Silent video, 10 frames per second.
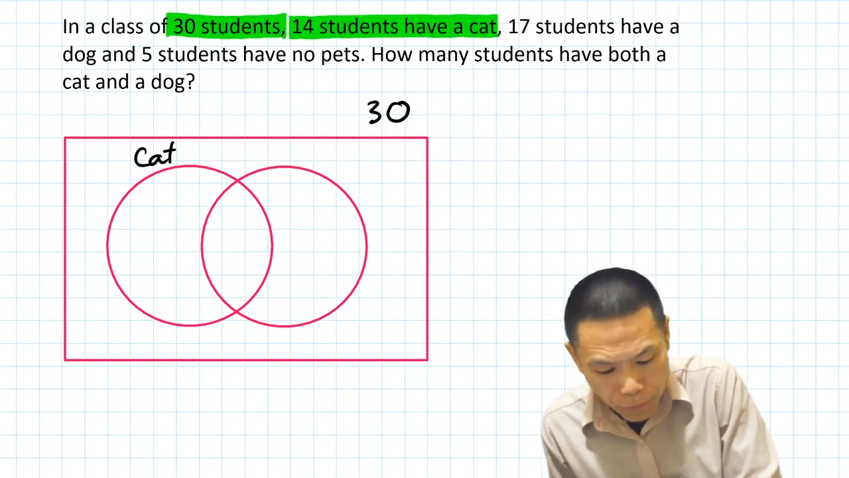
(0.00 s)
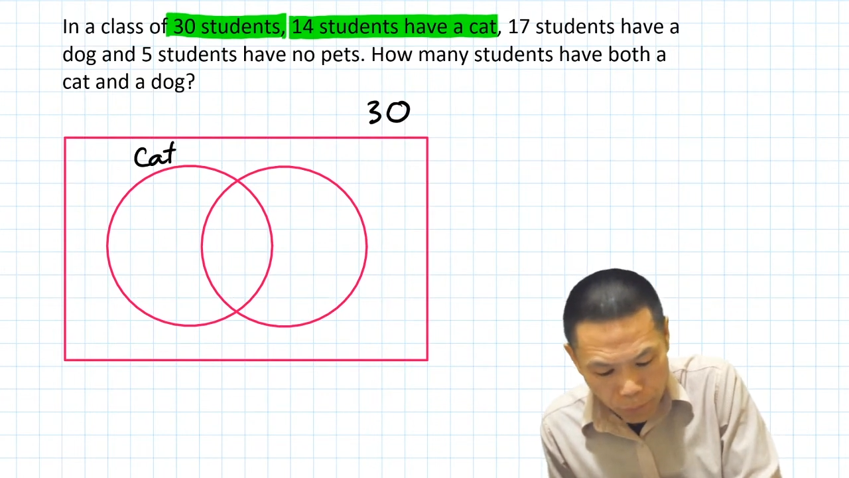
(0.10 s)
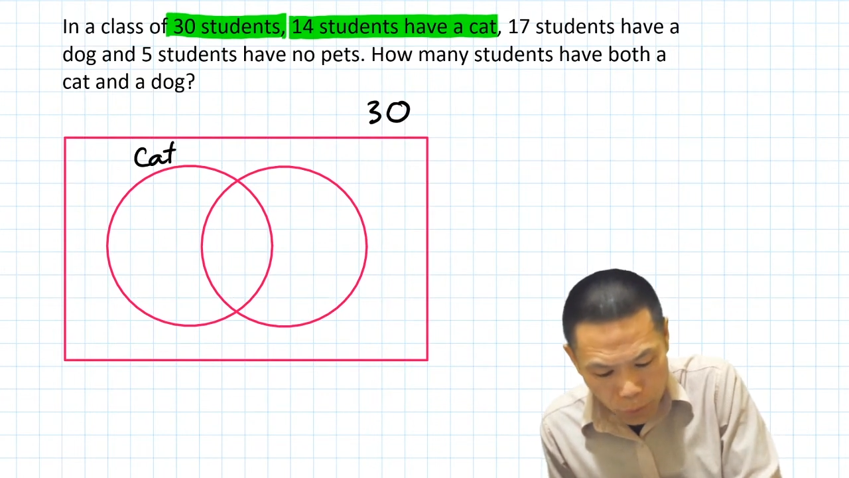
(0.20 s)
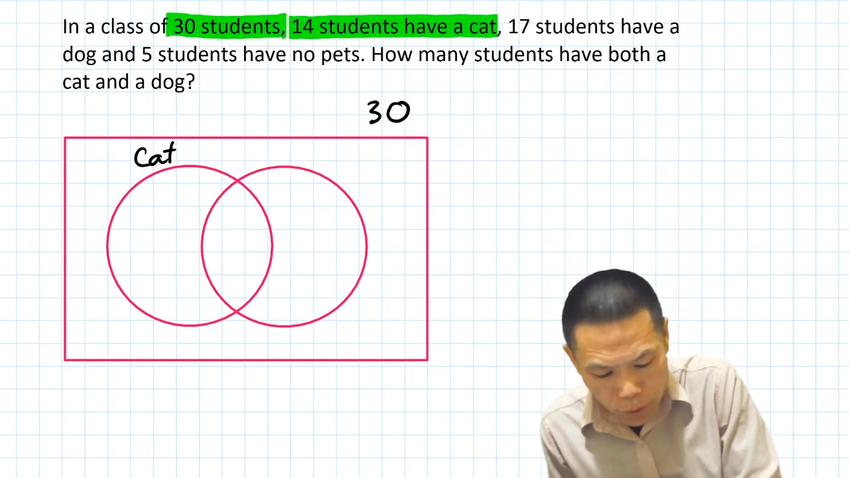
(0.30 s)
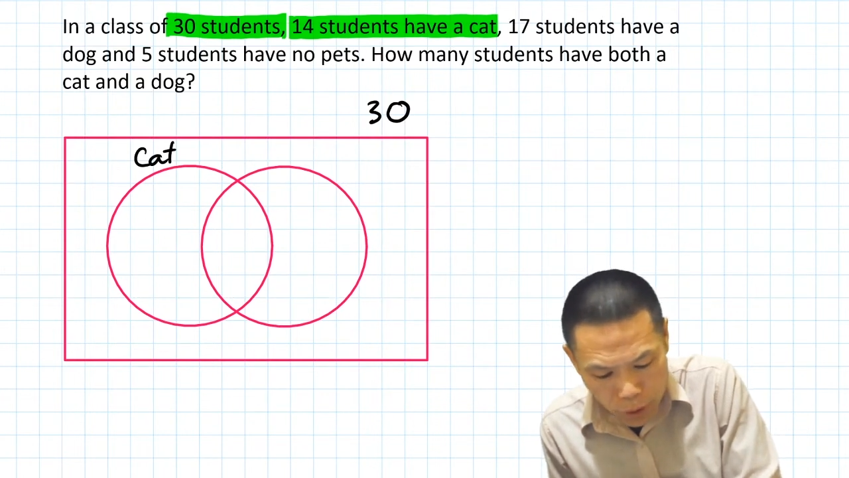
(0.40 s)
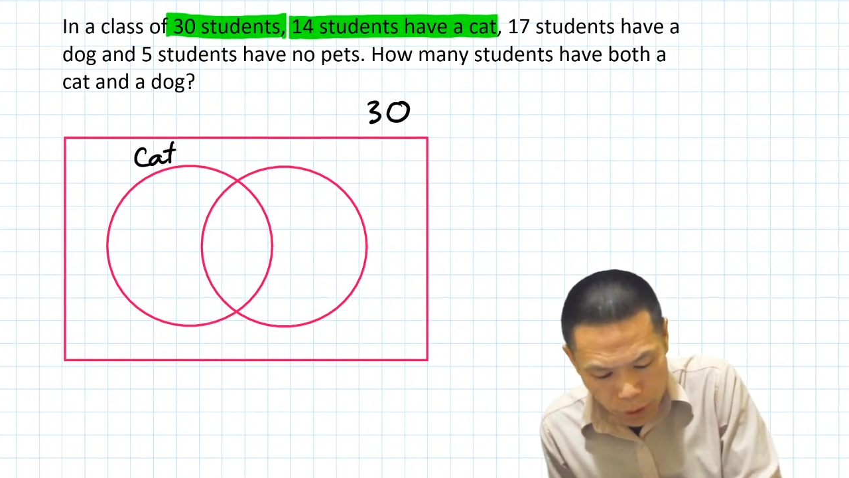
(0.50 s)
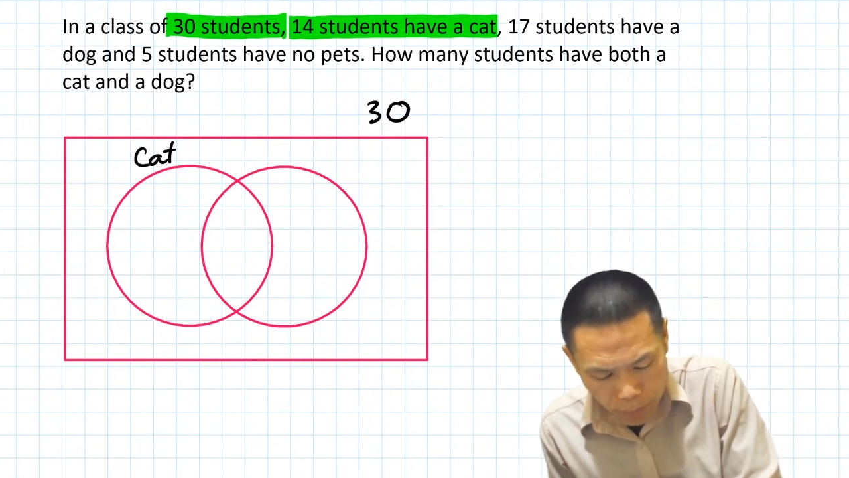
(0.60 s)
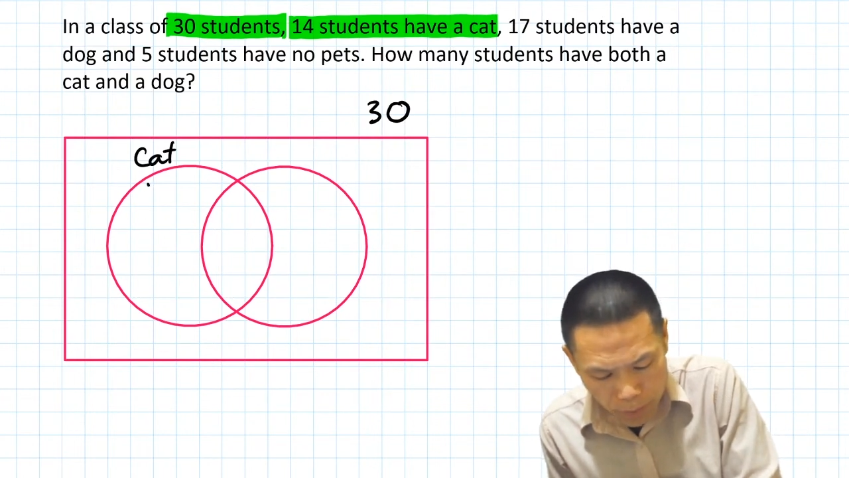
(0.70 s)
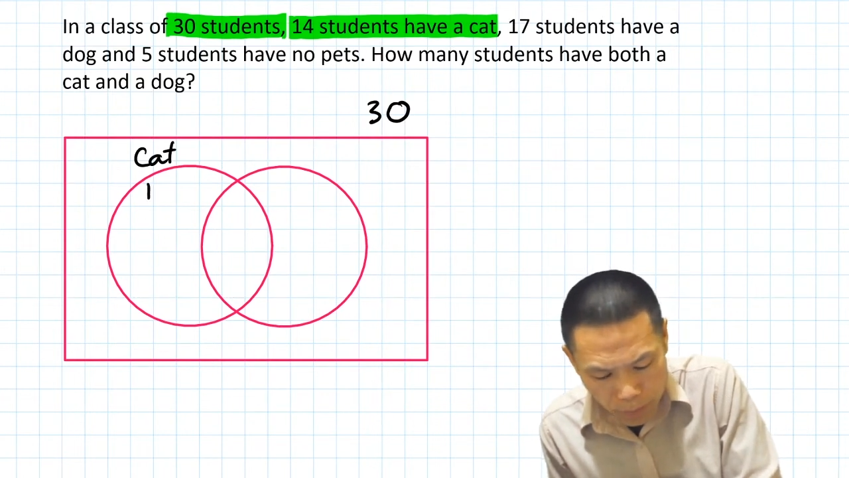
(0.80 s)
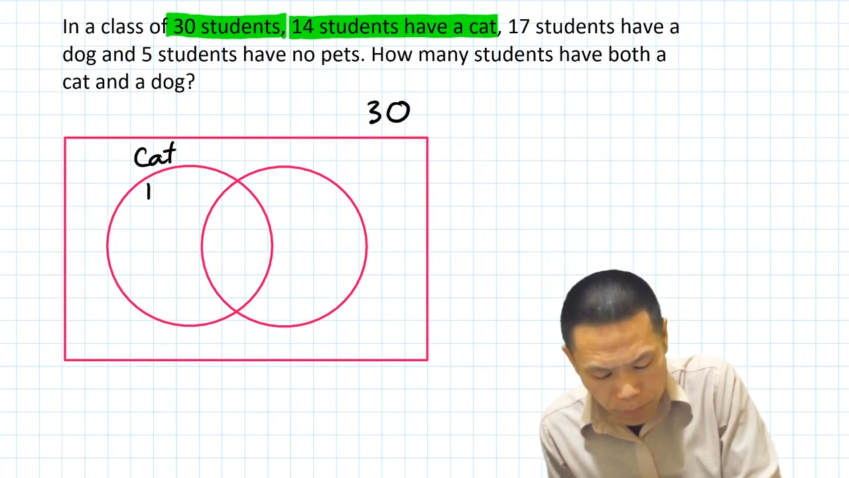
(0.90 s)
14
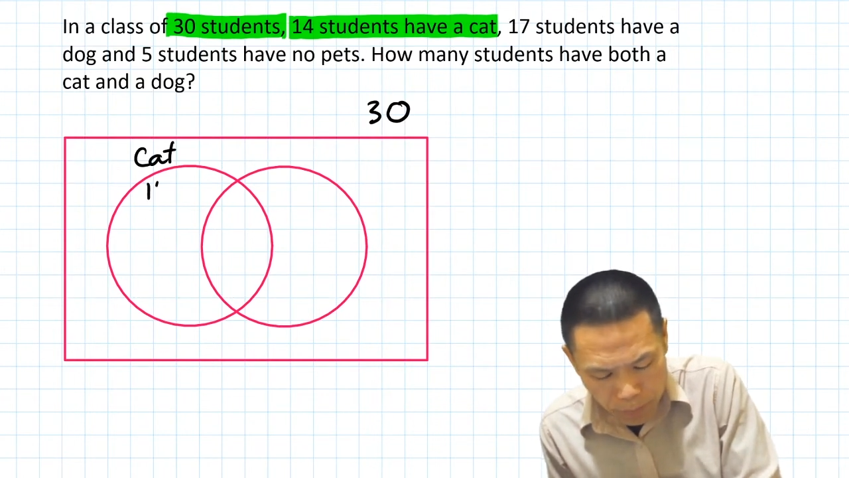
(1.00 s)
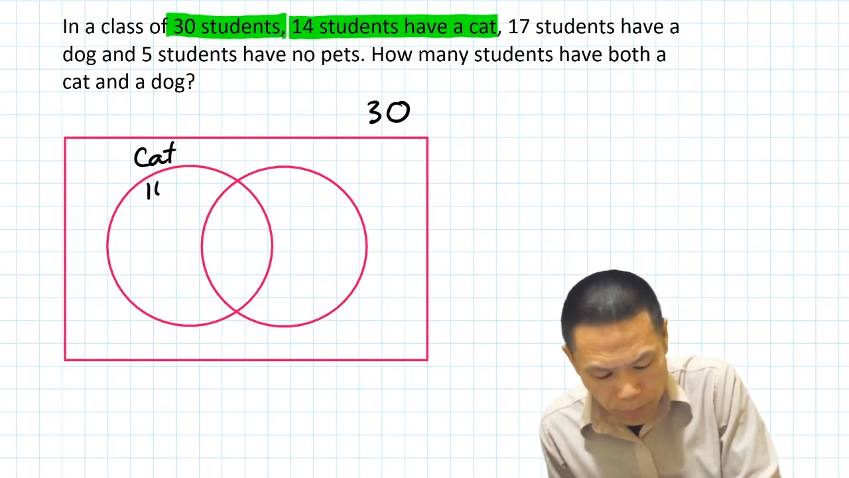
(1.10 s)
of them.